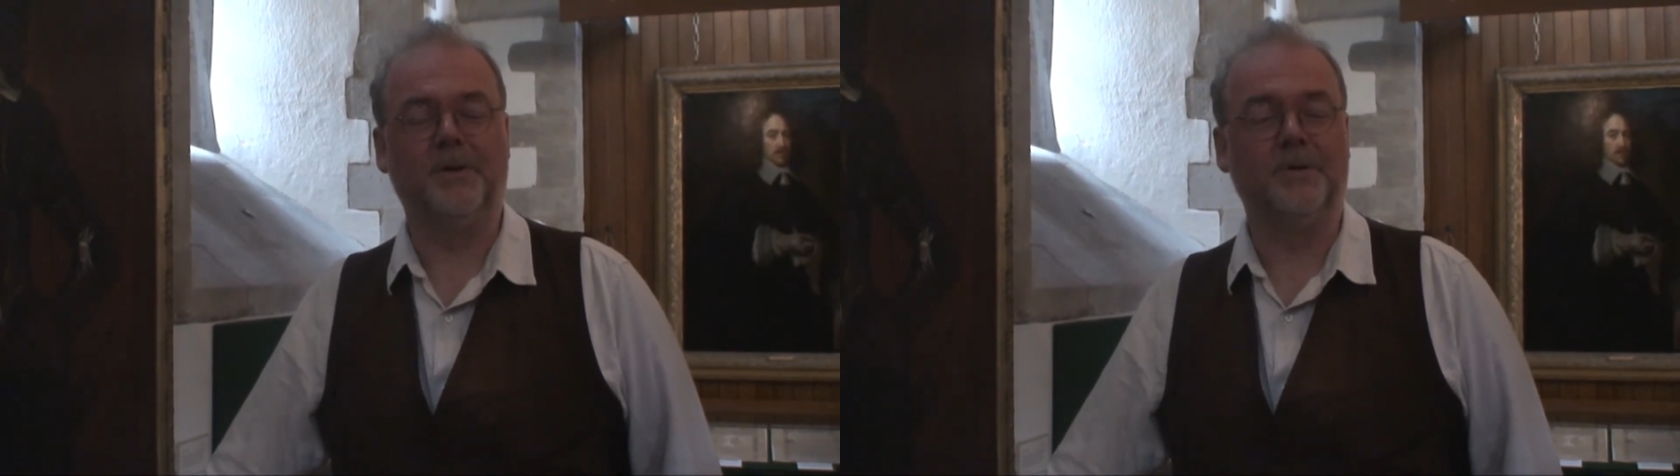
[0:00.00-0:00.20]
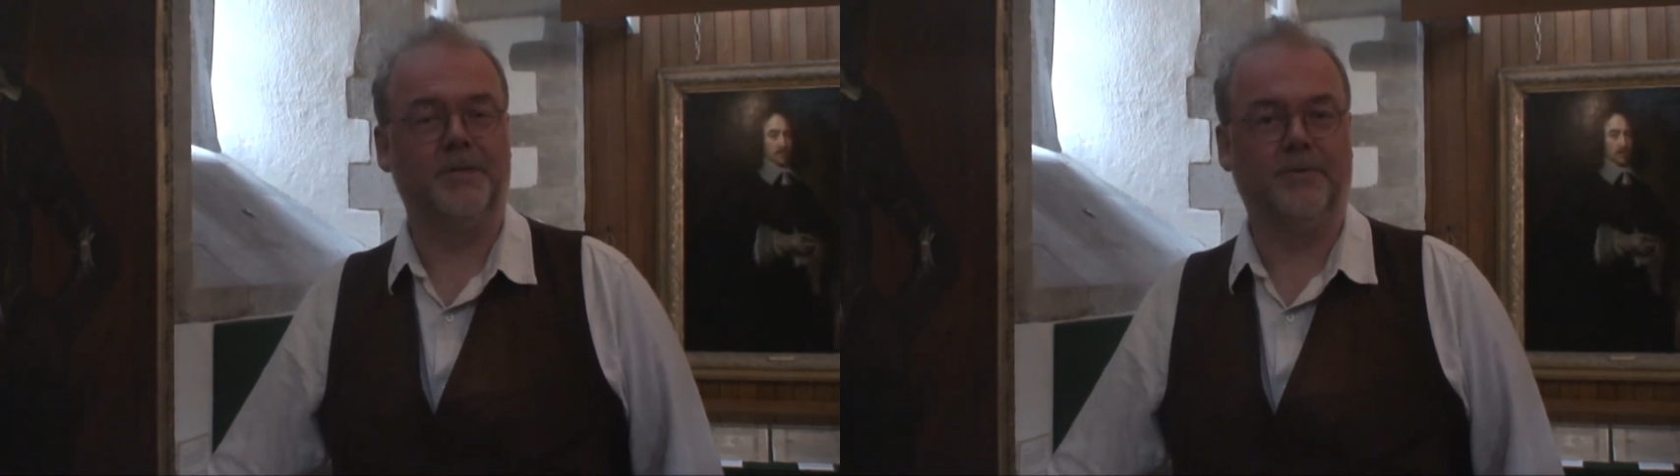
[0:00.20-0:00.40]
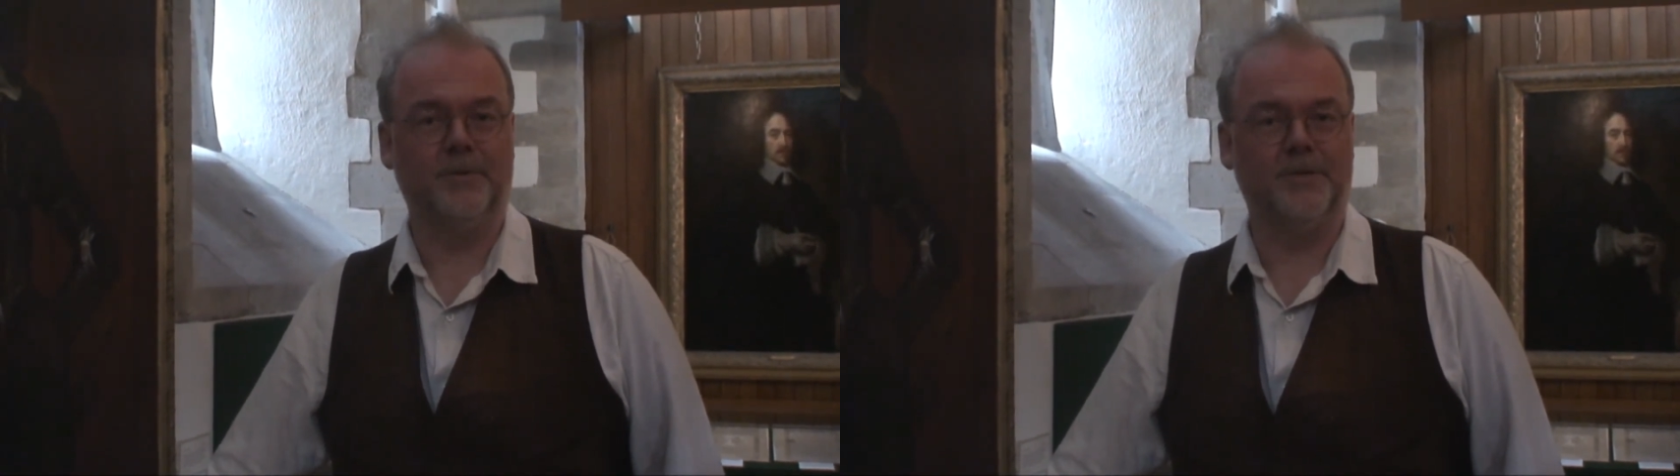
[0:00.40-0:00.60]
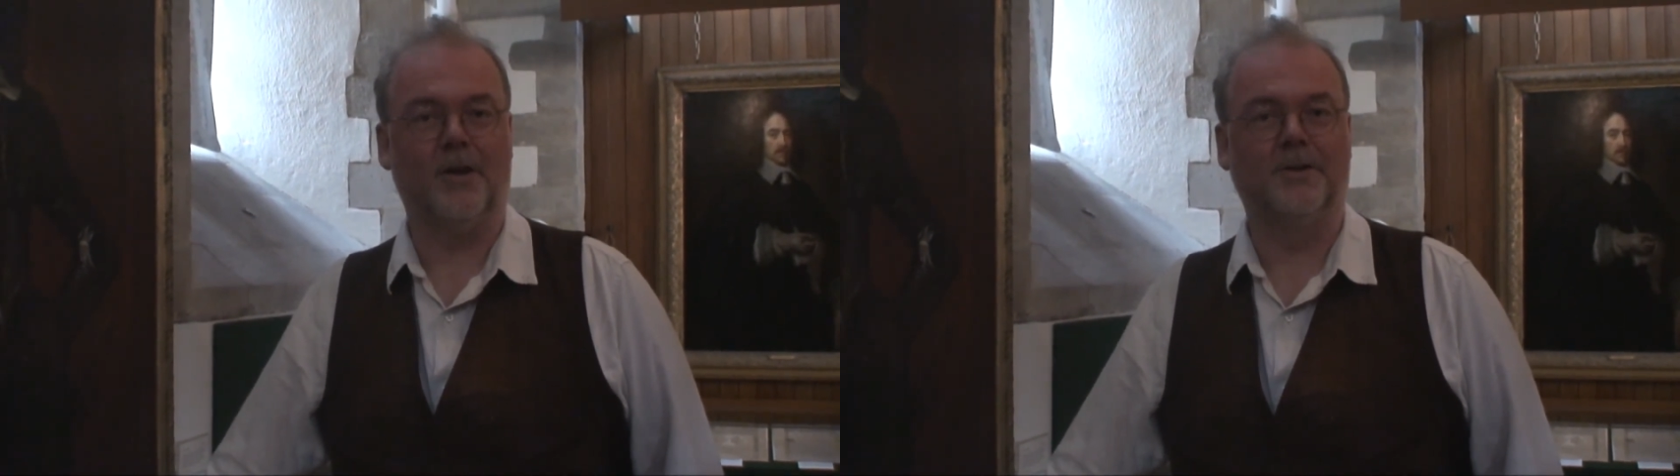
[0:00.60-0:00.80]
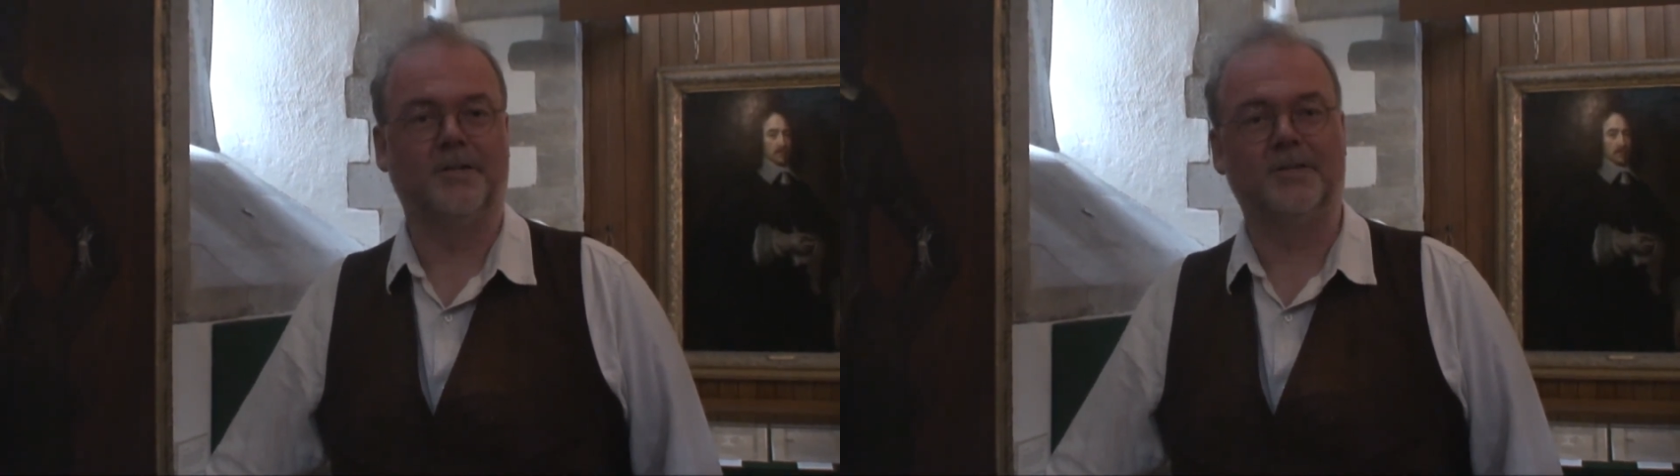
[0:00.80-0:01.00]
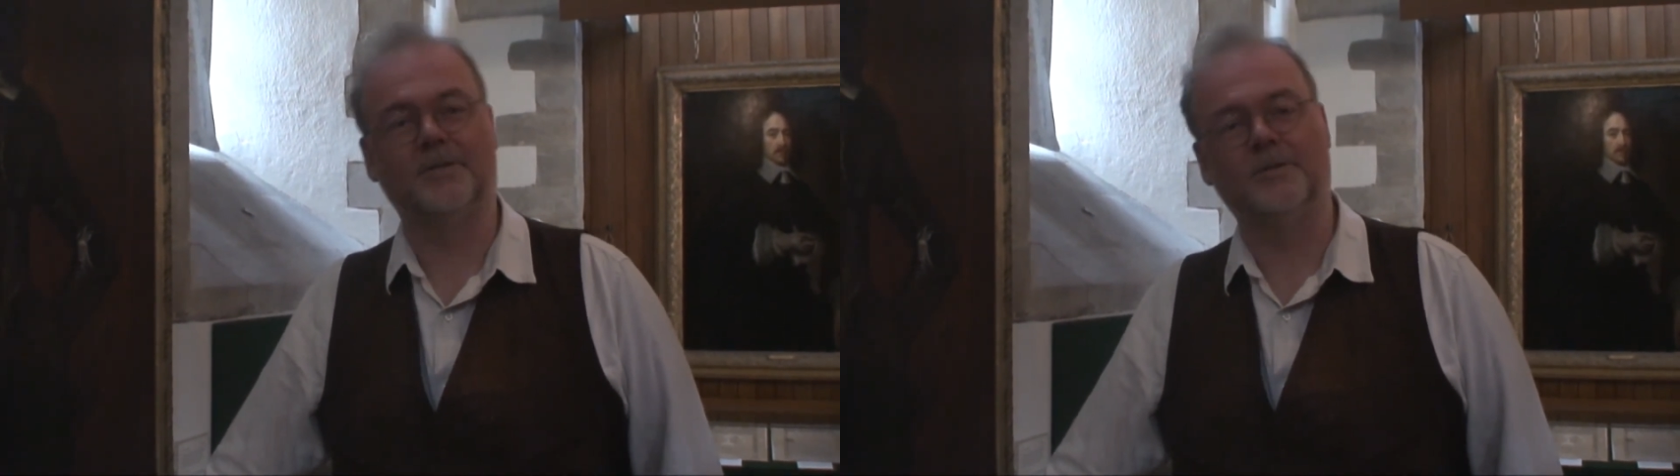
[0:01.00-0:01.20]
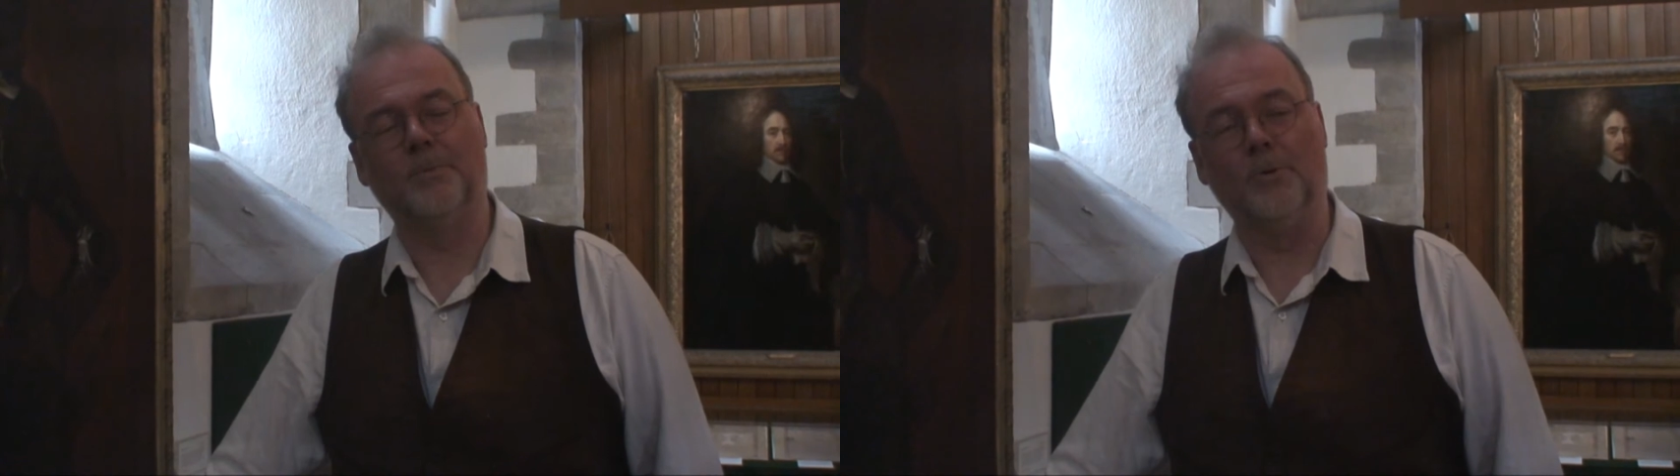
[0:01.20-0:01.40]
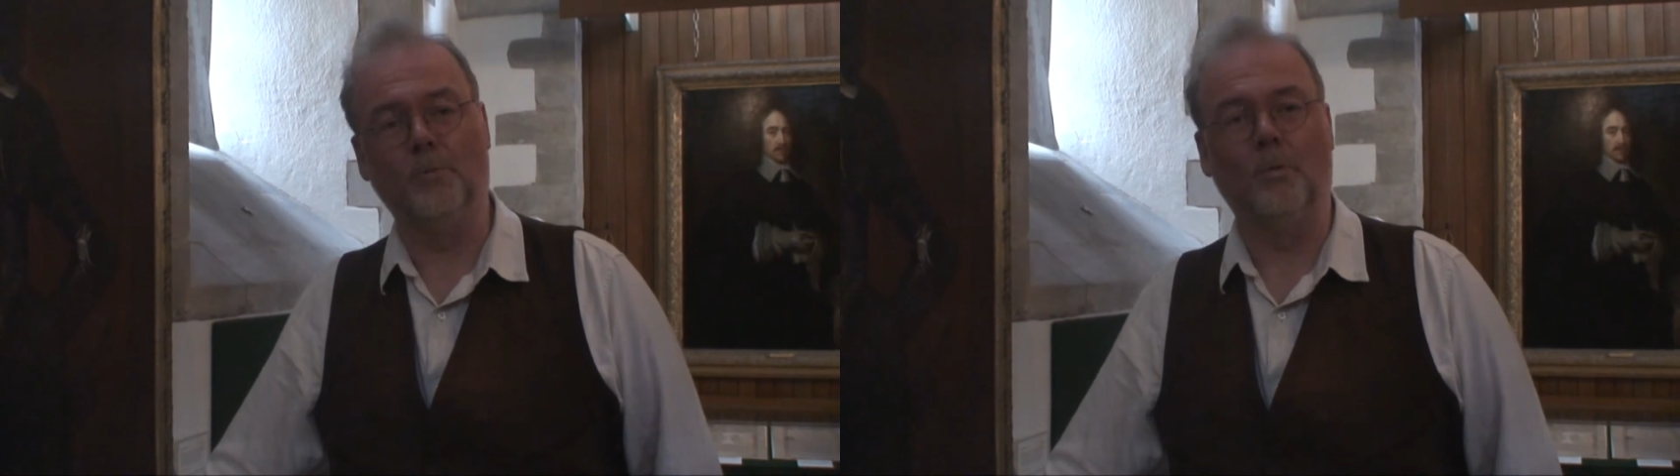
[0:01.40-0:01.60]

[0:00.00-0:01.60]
because different artists put the